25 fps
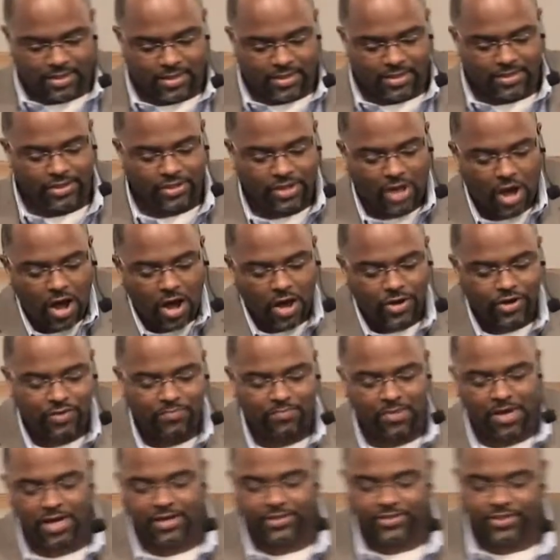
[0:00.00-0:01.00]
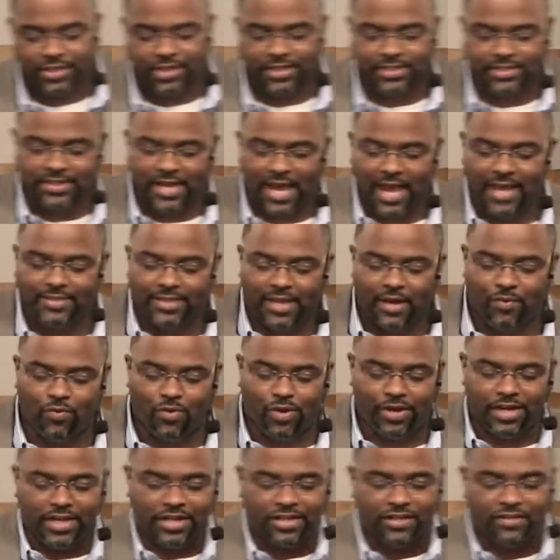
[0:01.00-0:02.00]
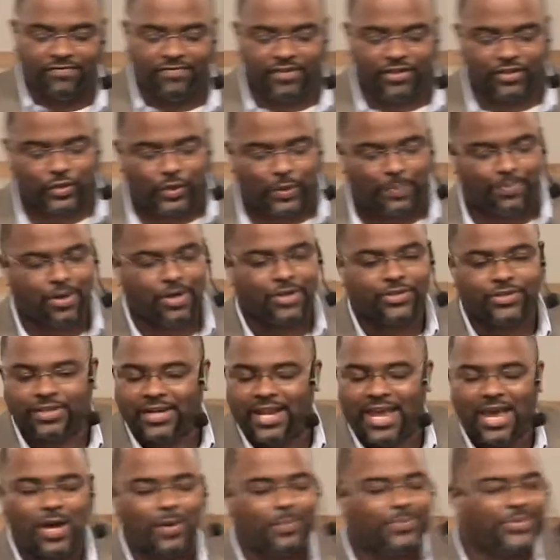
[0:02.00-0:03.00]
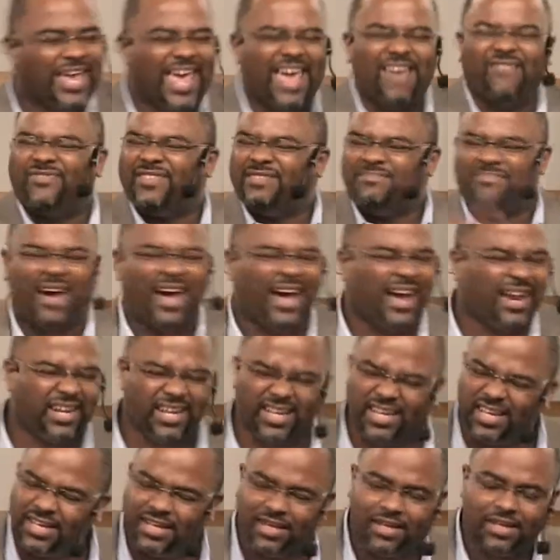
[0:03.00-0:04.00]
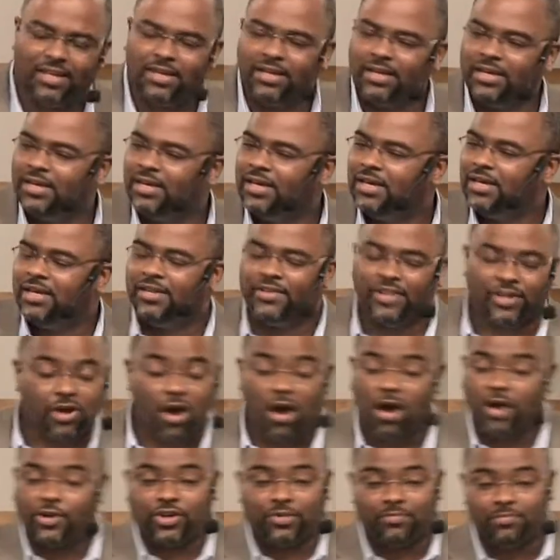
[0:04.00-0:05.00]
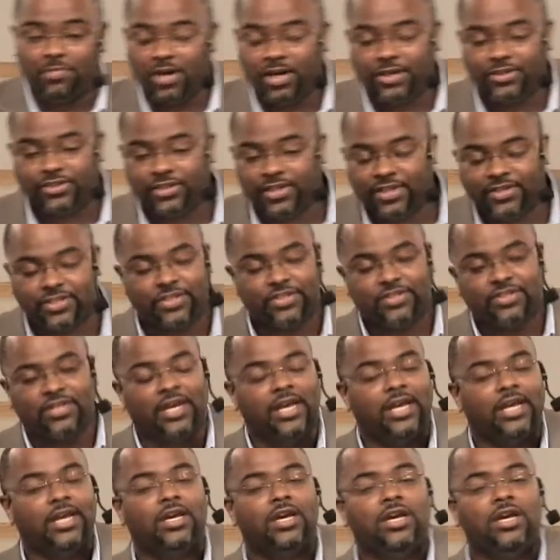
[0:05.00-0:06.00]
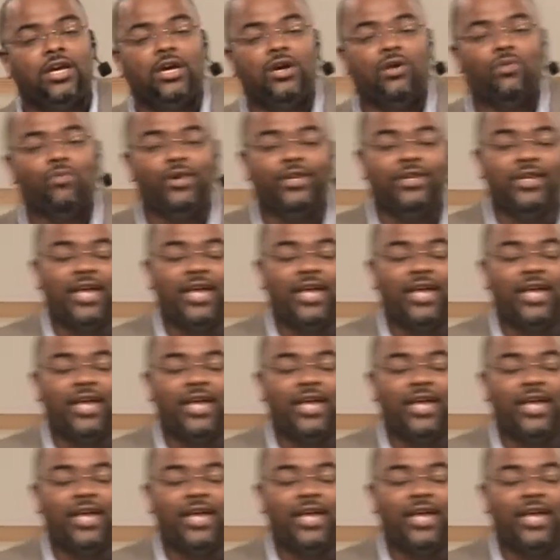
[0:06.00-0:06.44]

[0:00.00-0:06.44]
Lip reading: The call to mercy is not that one individual person helps everybody. The call to mercy is to say, when